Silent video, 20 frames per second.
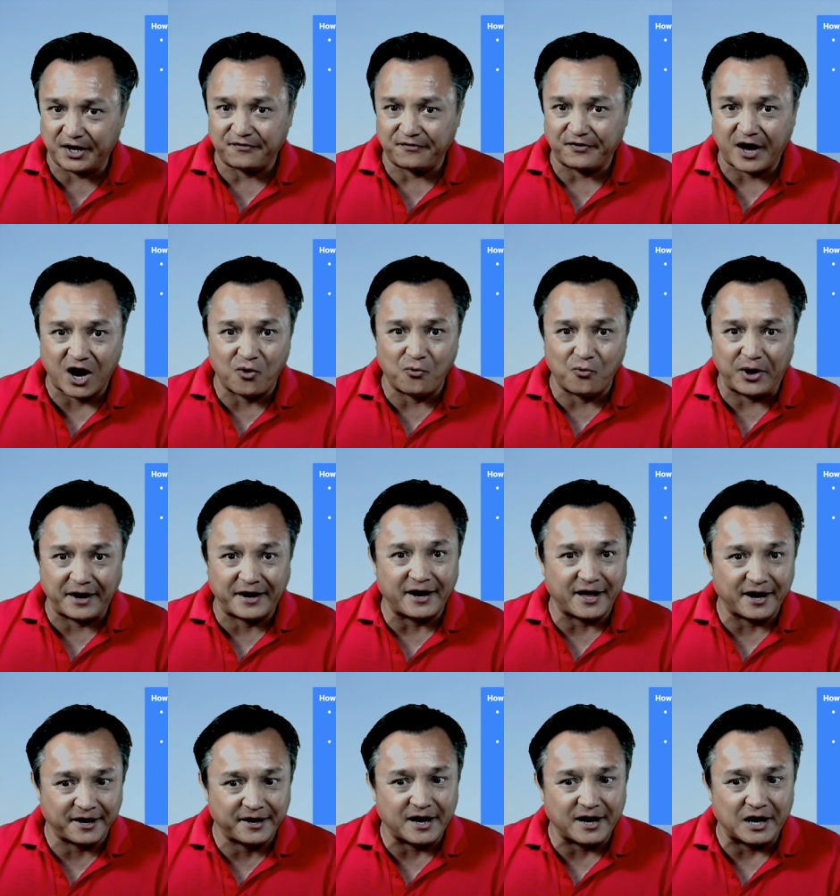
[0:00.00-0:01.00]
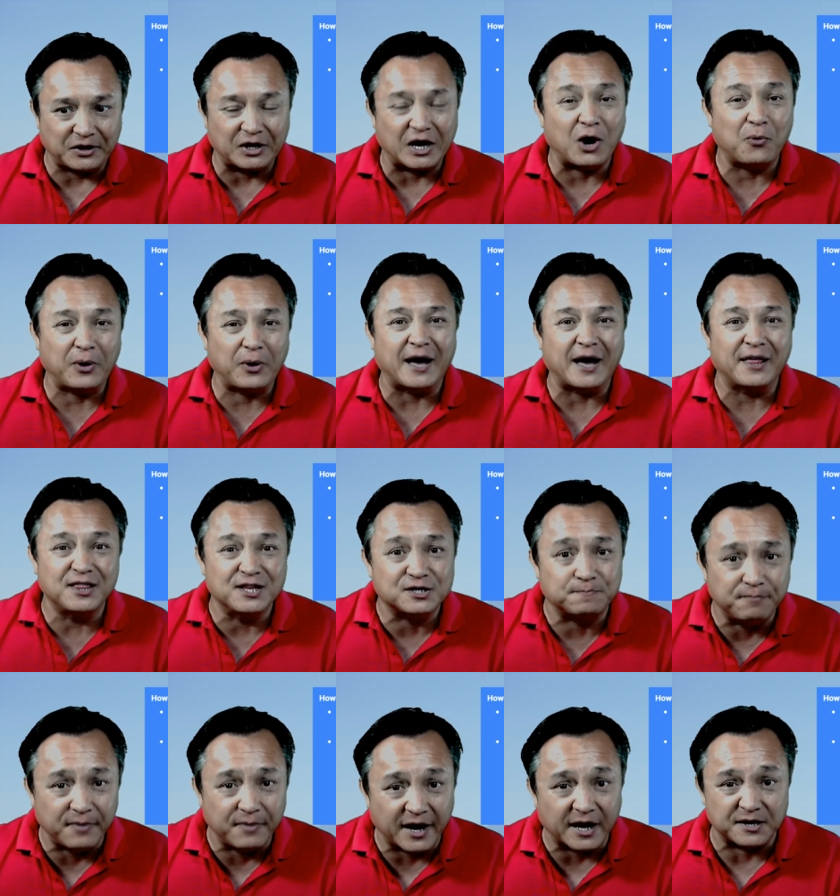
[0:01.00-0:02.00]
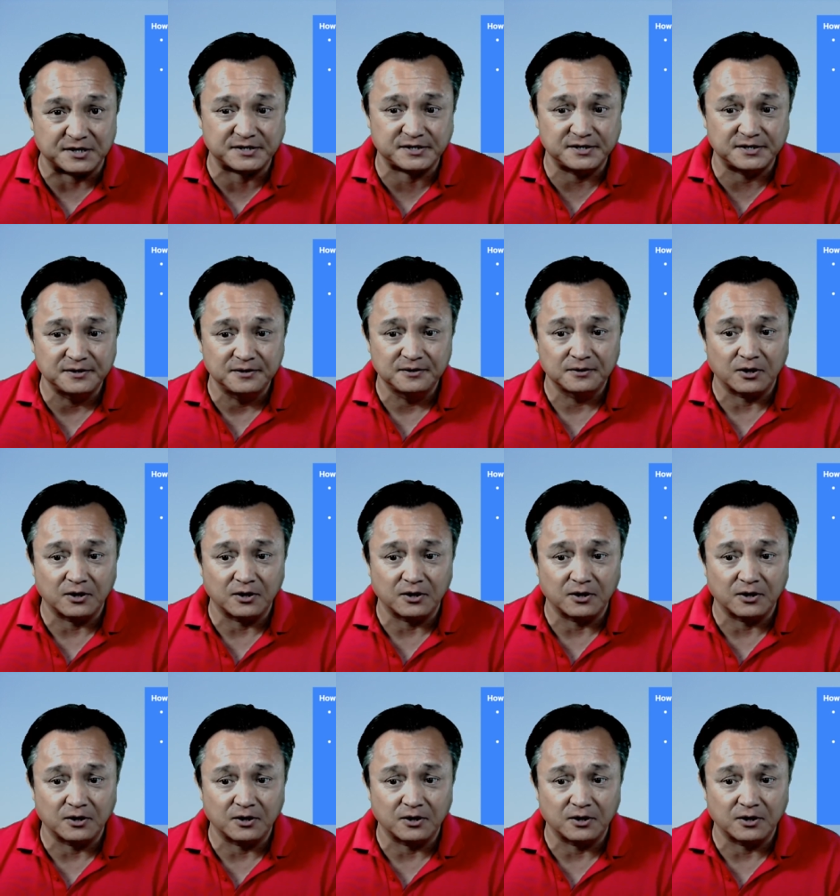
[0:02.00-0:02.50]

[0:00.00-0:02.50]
of how we kind of got there, how we got in this mess,